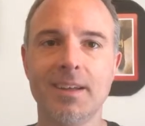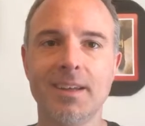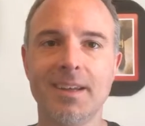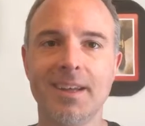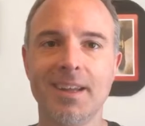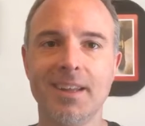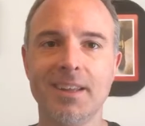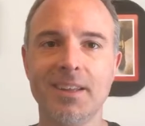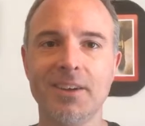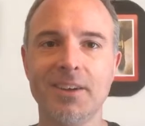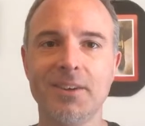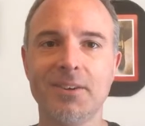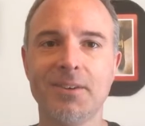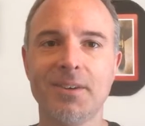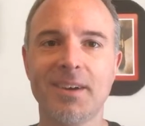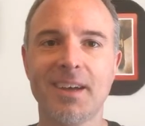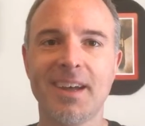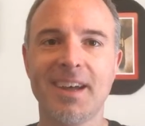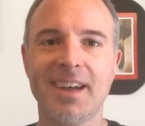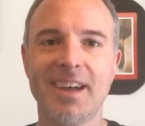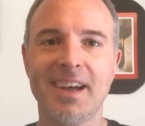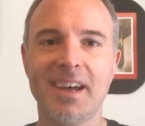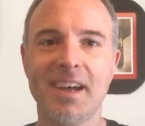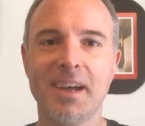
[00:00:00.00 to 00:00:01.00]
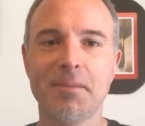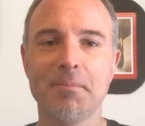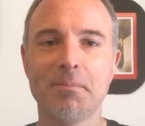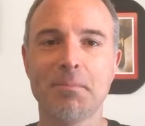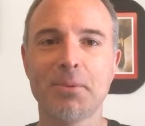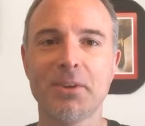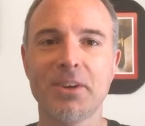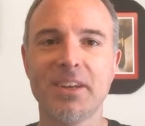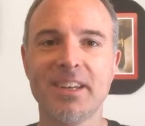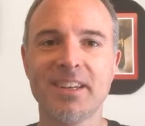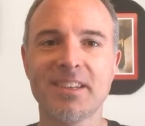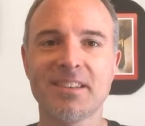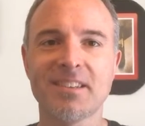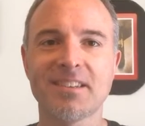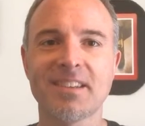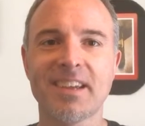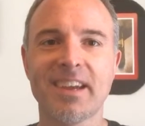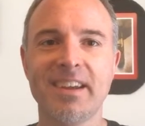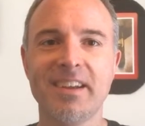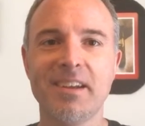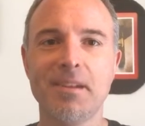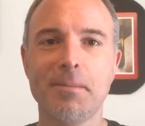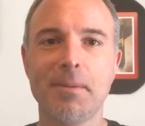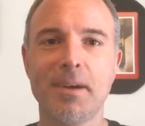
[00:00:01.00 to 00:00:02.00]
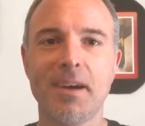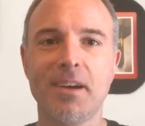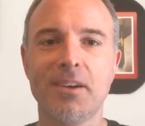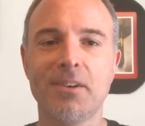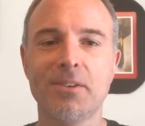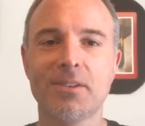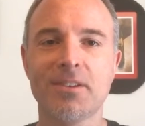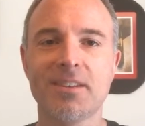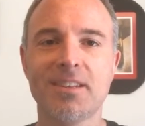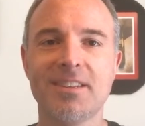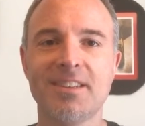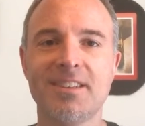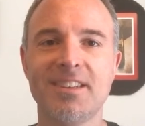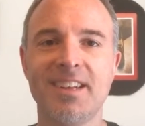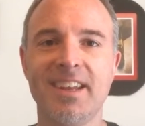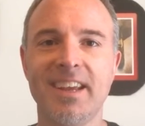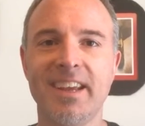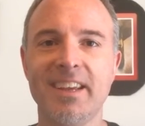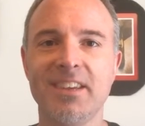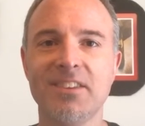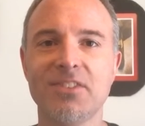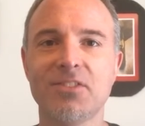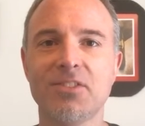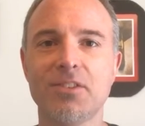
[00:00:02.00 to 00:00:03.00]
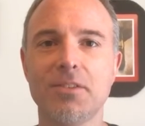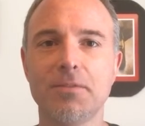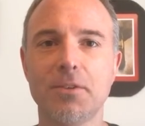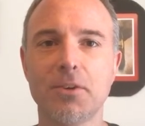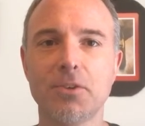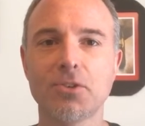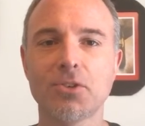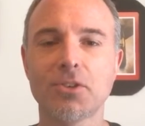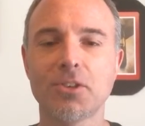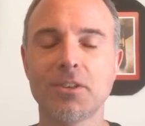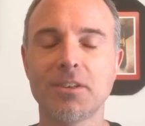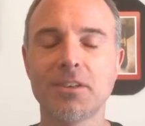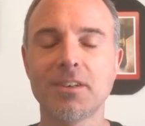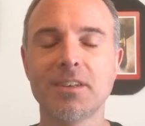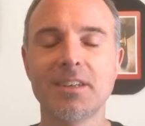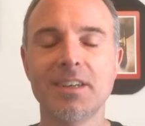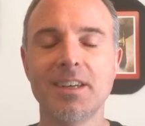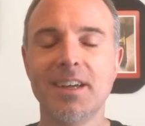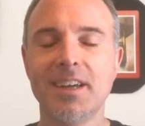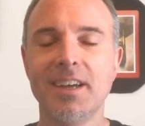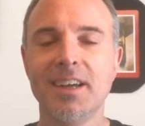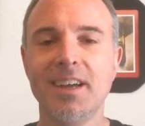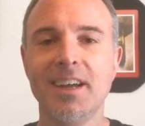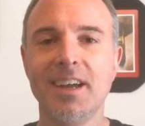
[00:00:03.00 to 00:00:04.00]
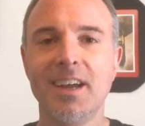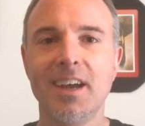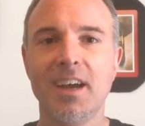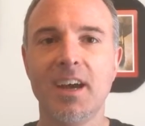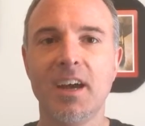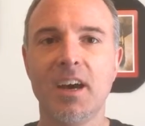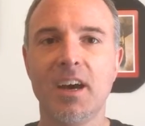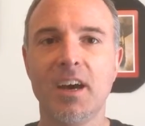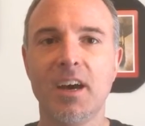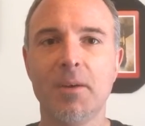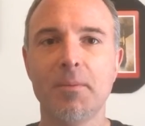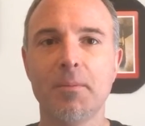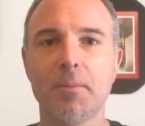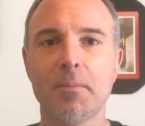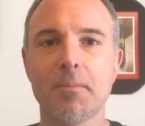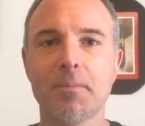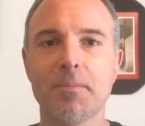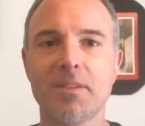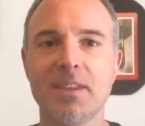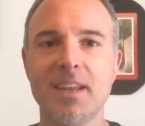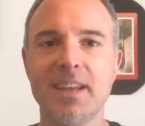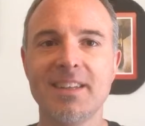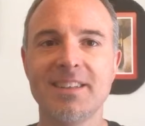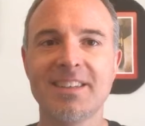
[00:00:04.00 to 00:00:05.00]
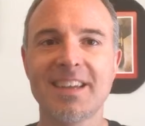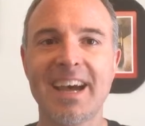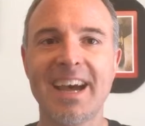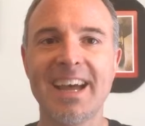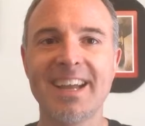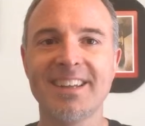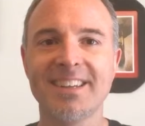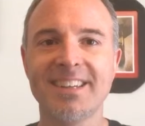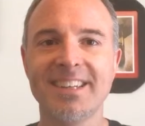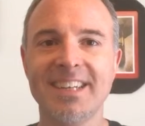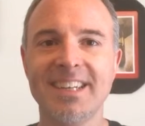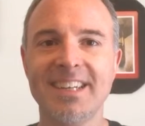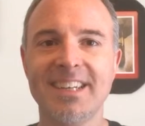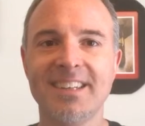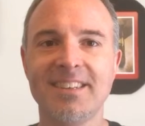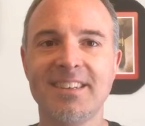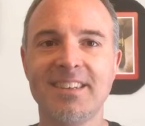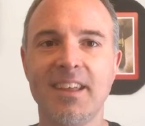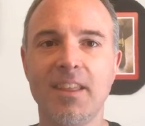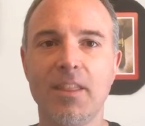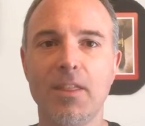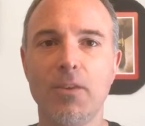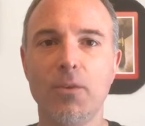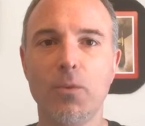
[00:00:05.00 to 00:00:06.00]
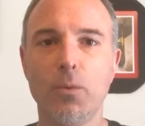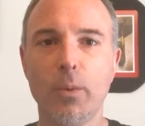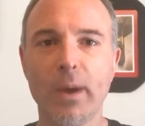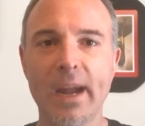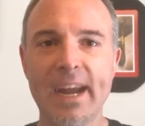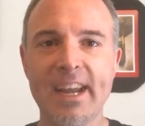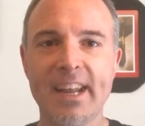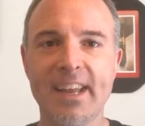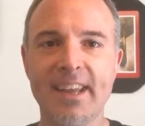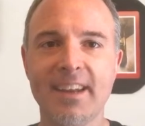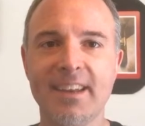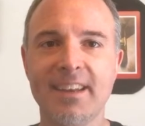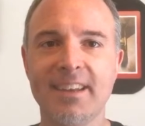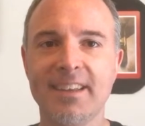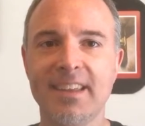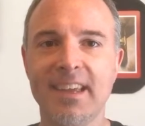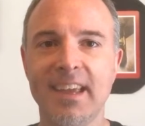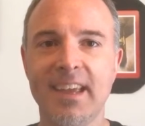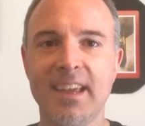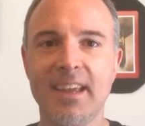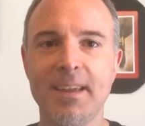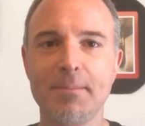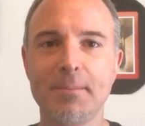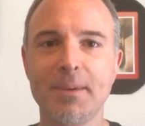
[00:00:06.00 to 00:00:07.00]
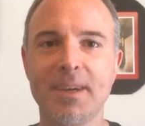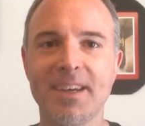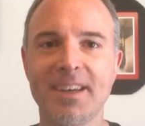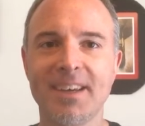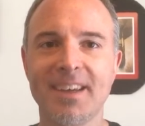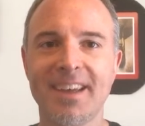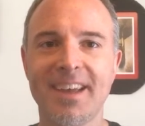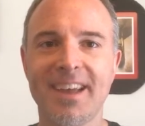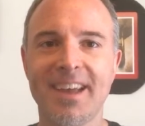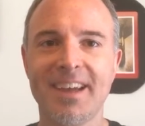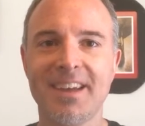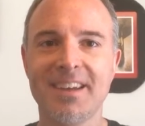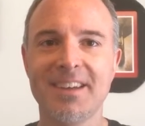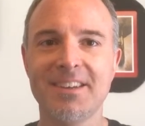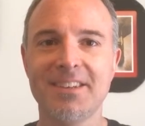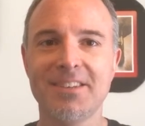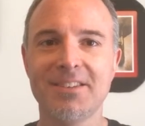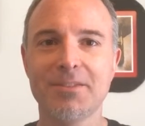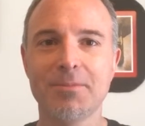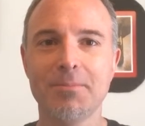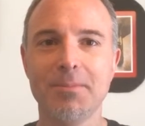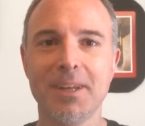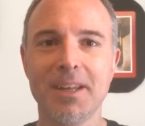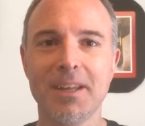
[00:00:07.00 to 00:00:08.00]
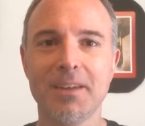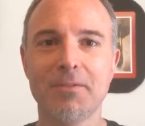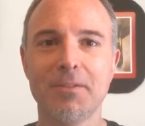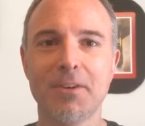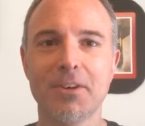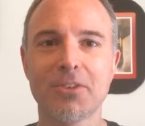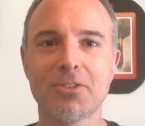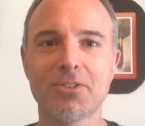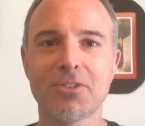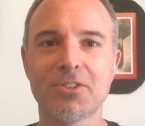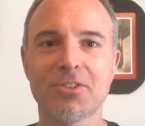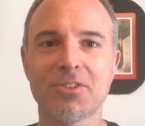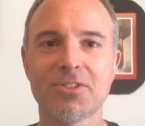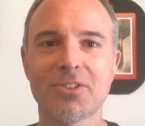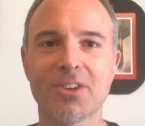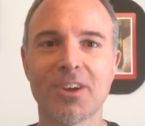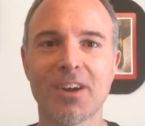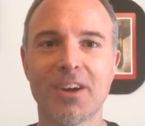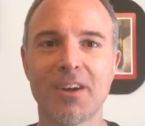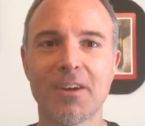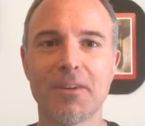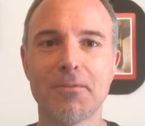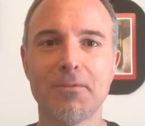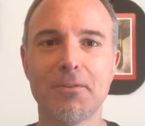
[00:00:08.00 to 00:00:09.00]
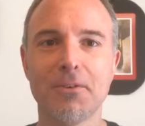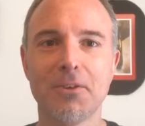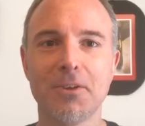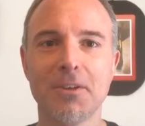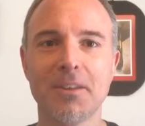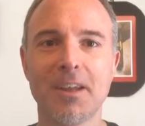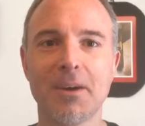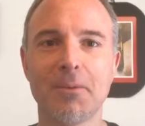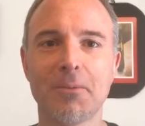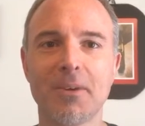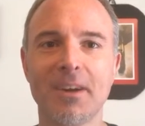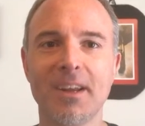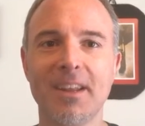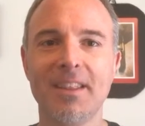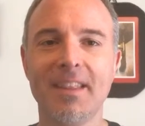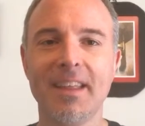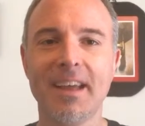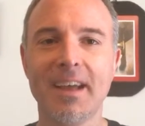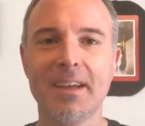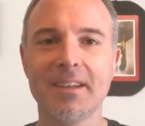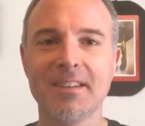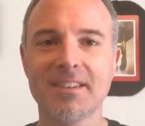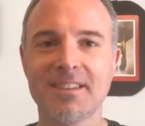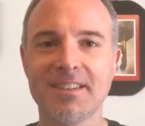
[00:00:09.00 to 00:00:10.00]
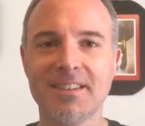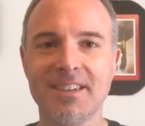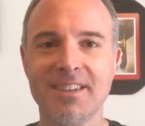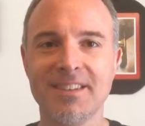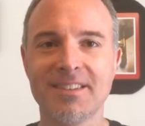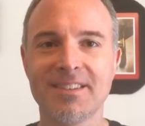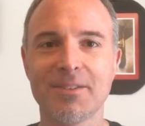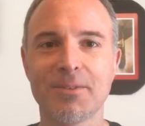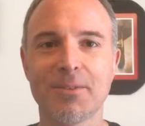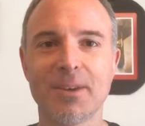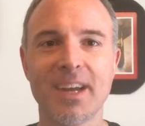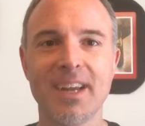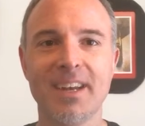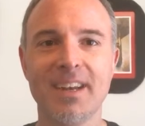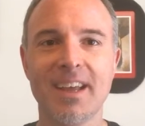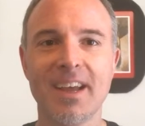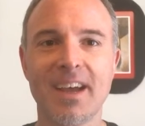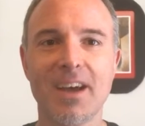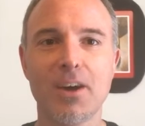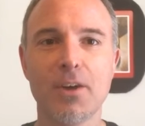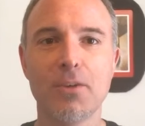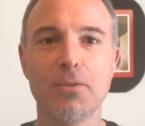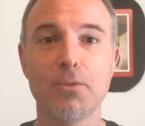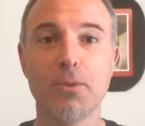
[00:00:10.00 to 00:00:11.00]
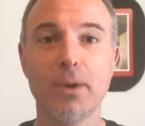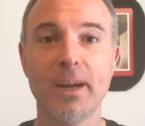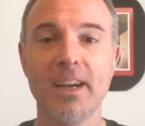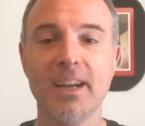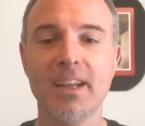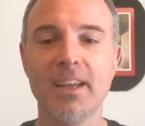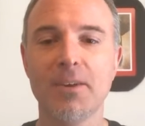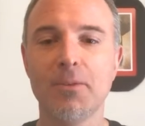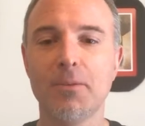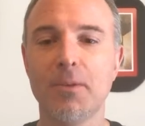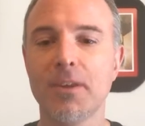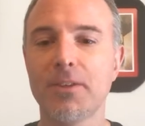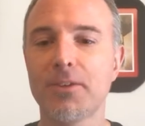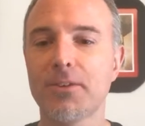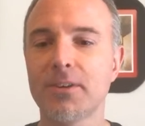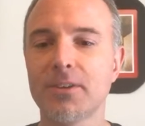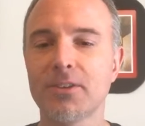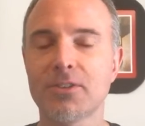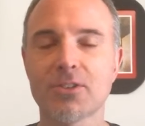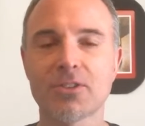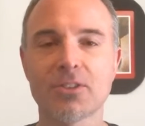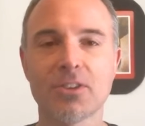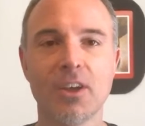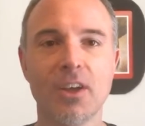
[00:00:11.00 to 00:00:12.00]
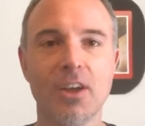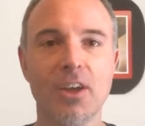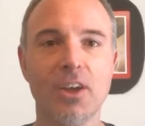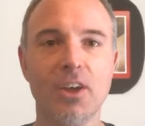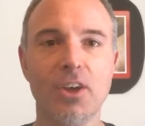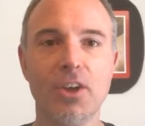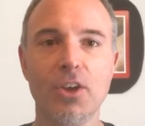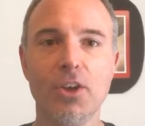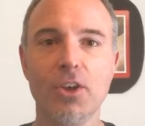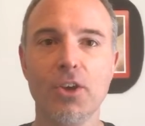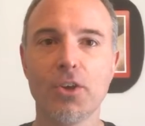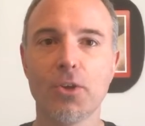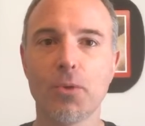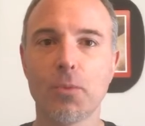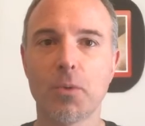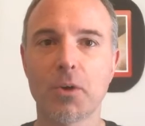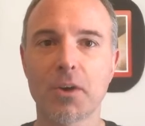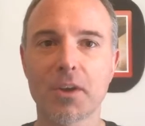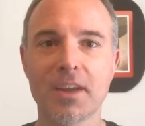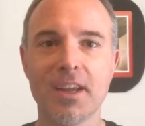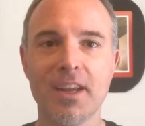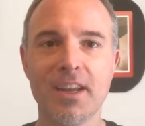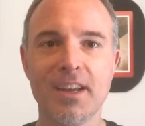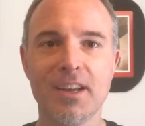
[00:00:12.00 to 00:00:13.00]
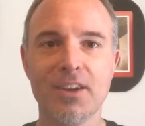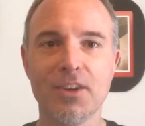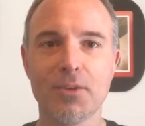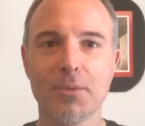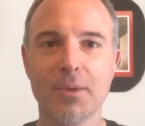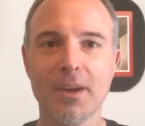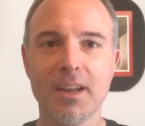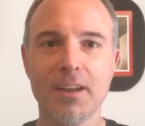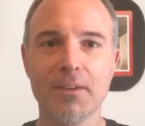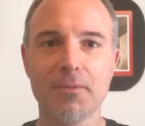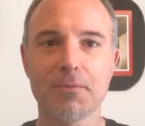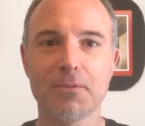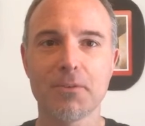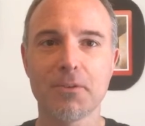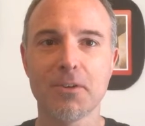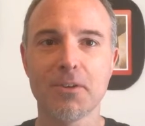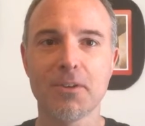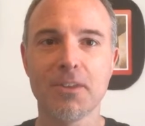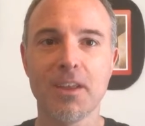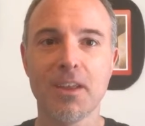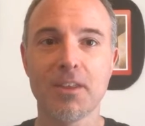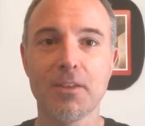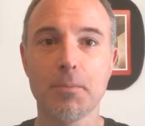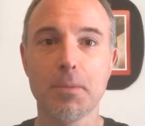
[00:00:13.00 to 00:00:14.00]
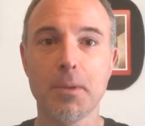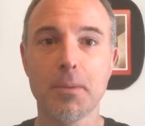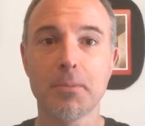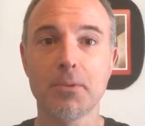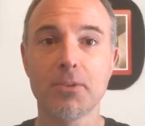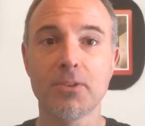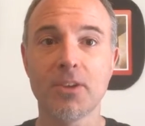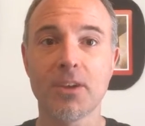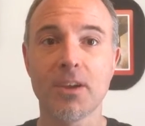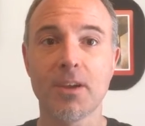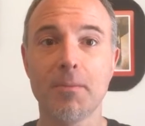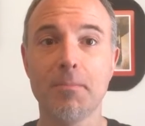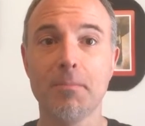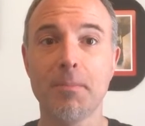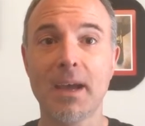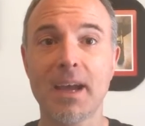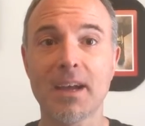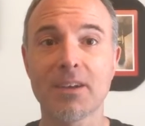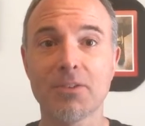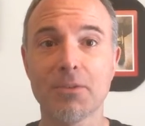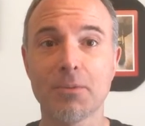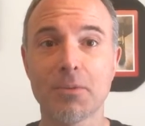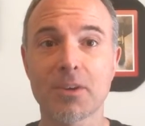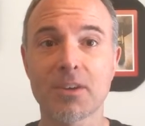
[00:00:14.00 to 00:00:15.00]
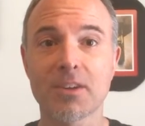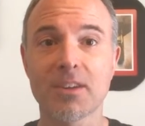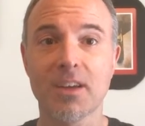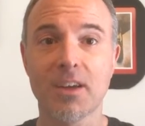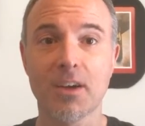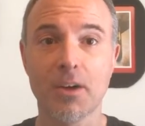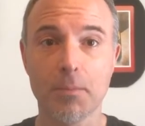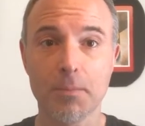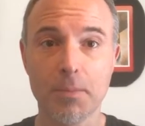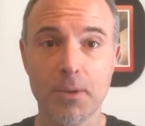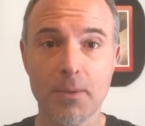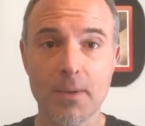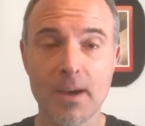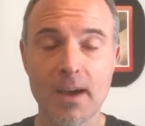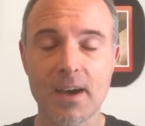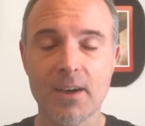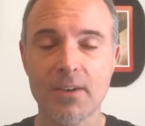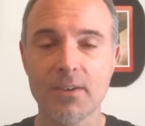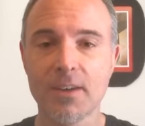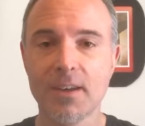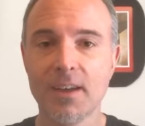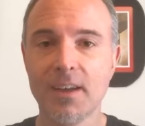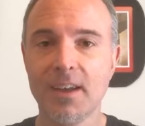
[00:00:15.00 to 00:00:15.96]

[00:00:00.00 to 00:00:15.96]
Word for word: Hello, I'm pretty excited about today's devotional, um, entitling it The Waiting Game, as many of us are feeling that we're in that season right now of waiting, whether it's you're working and you're waiting for the other people to come back to work to help you out,